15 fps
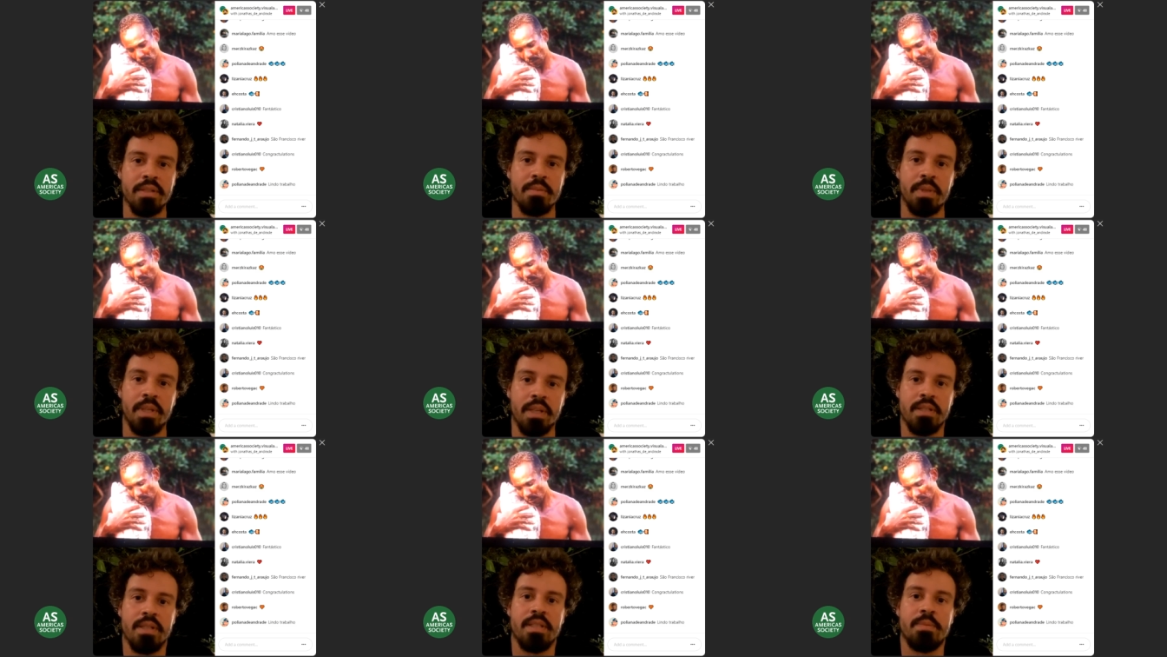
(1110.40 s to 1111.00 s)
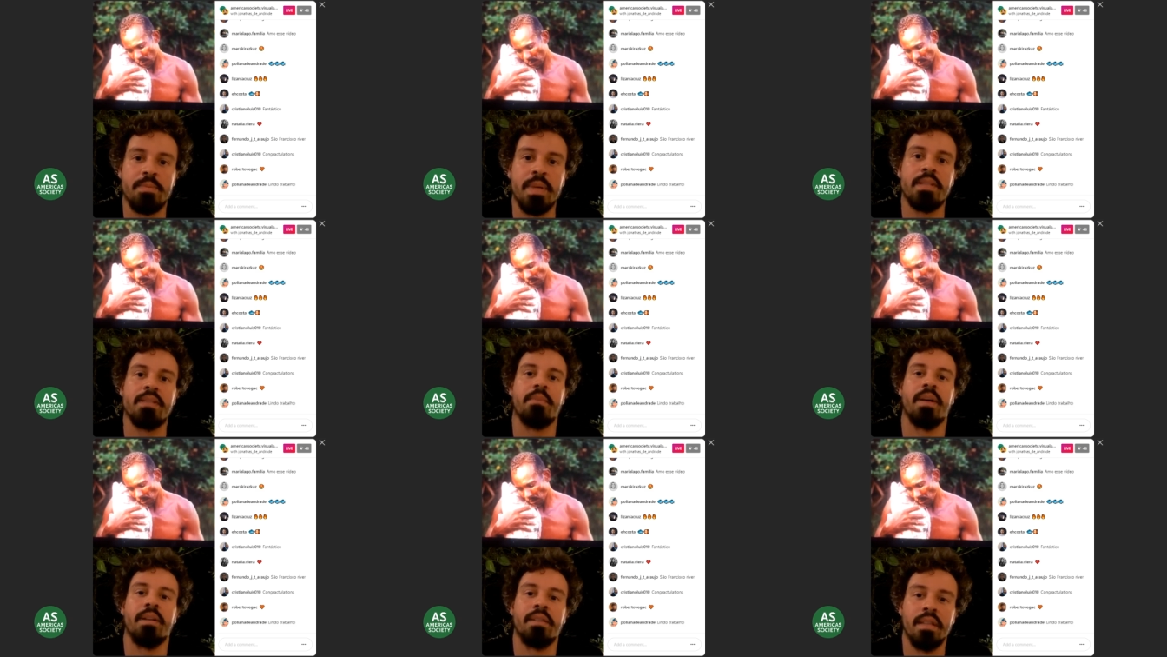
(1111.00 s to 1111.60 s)
because it speaks
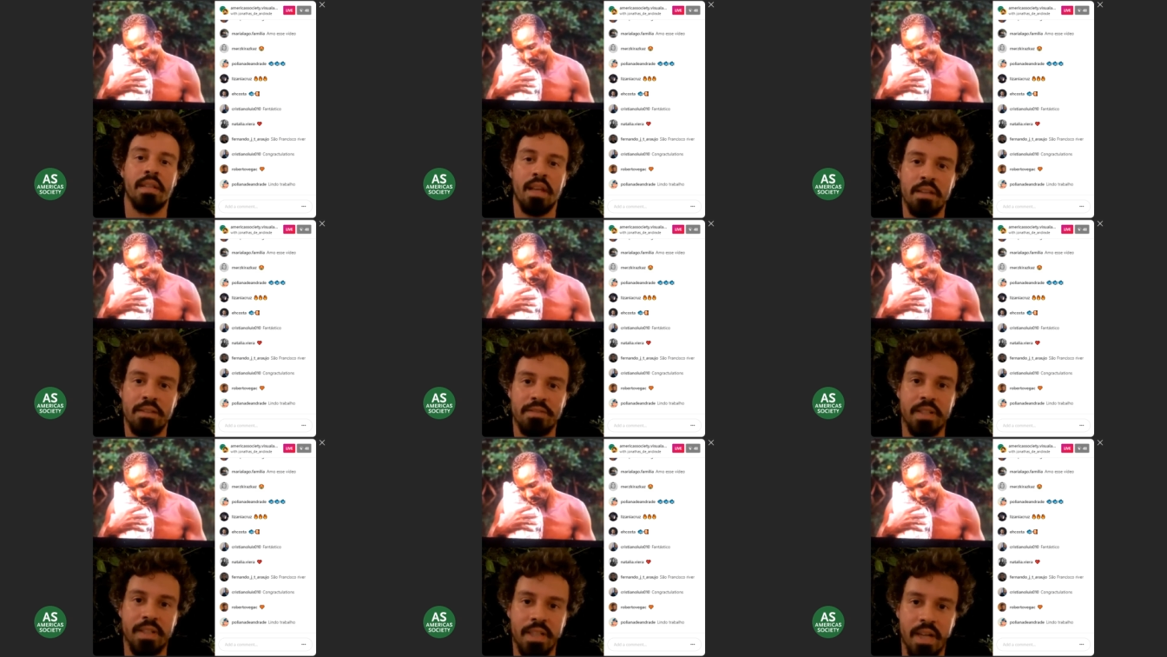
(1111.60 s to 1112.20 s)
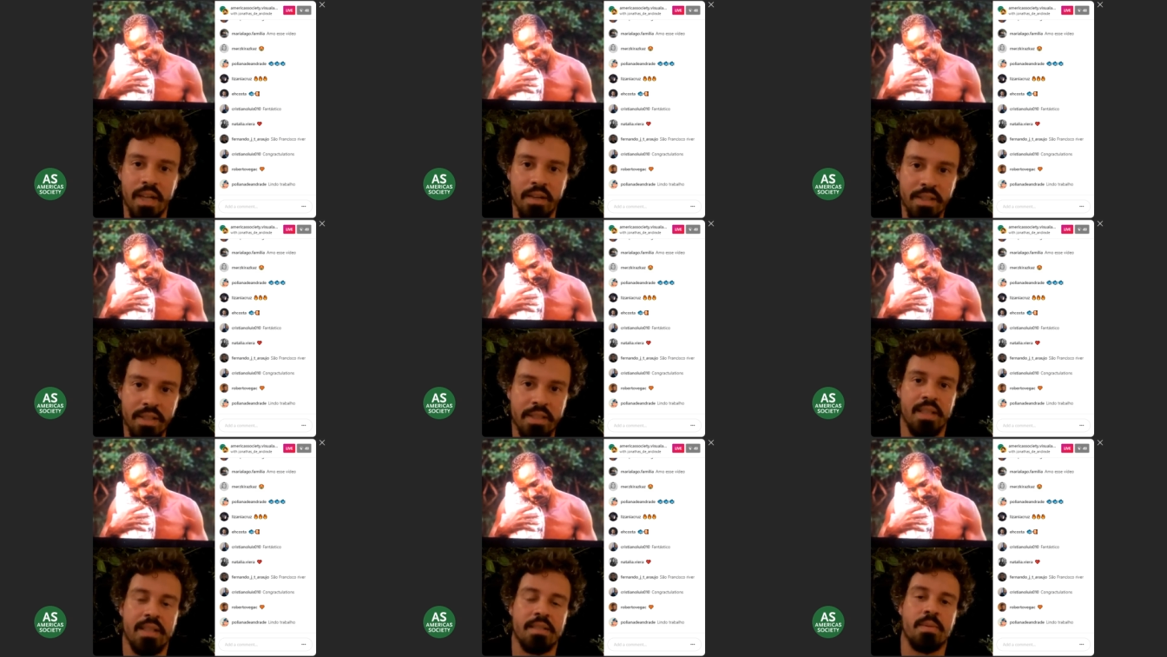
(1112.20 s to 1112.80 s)
about love and caring
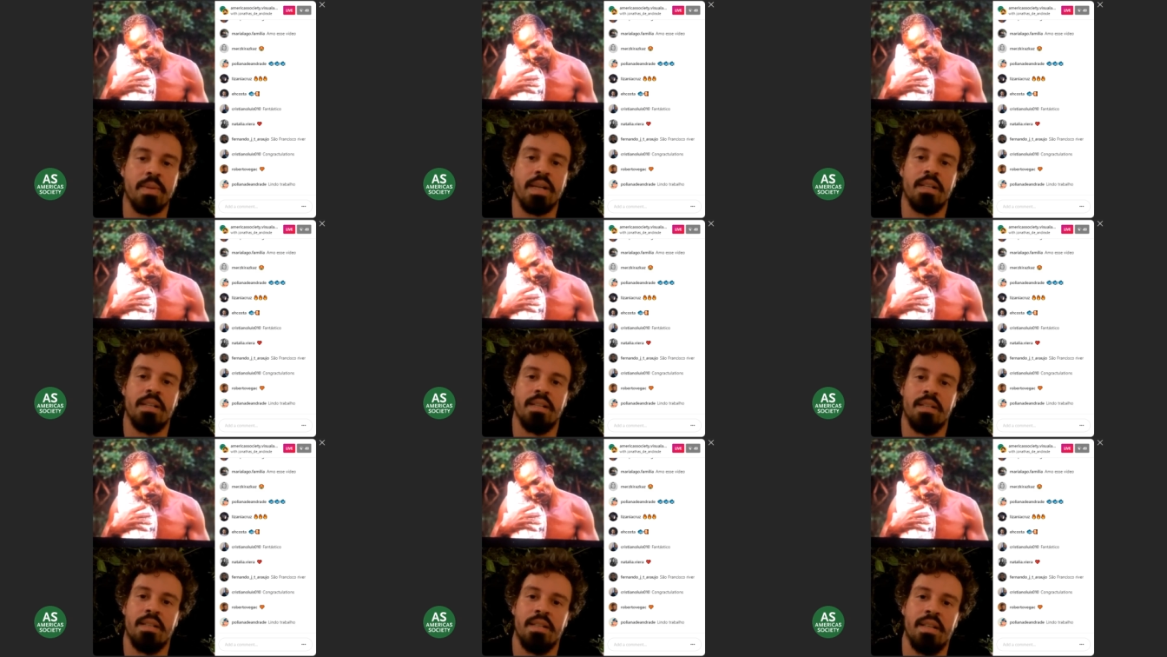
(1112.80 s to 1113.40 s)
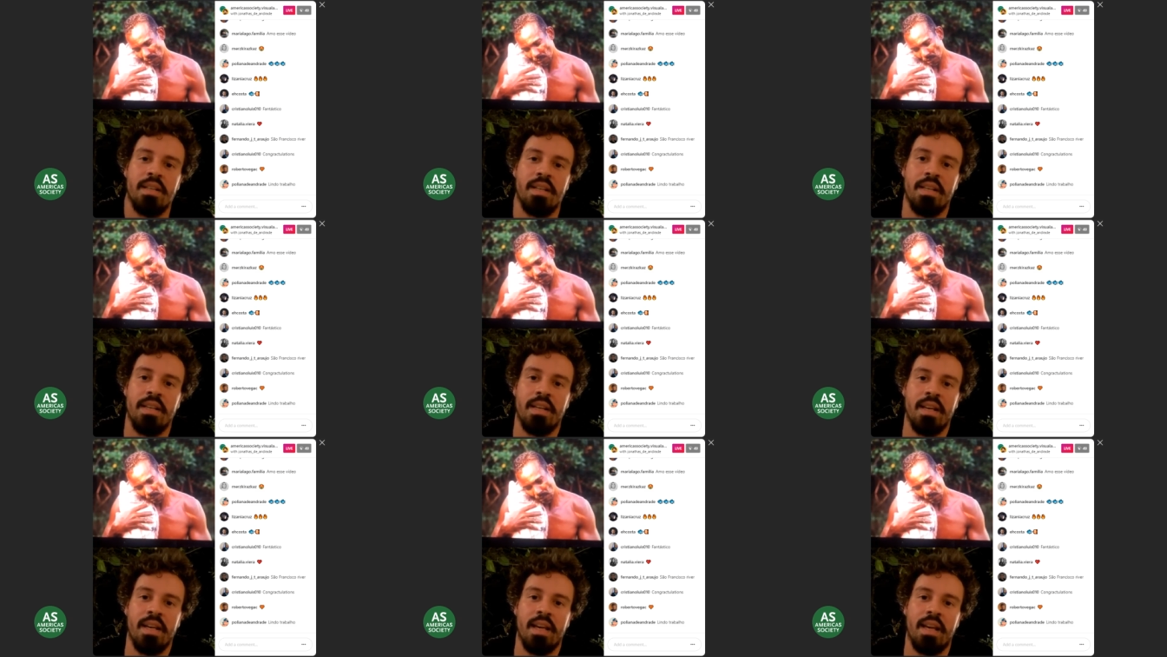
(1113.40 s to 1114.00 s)
as well.
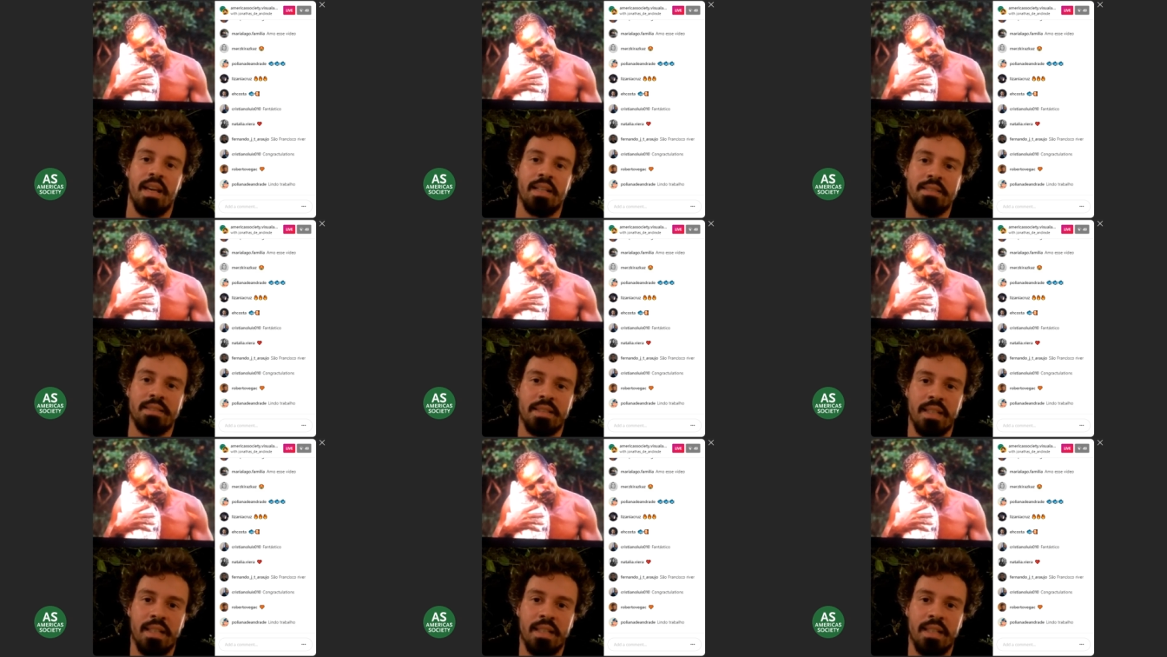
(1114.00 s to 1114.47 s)
And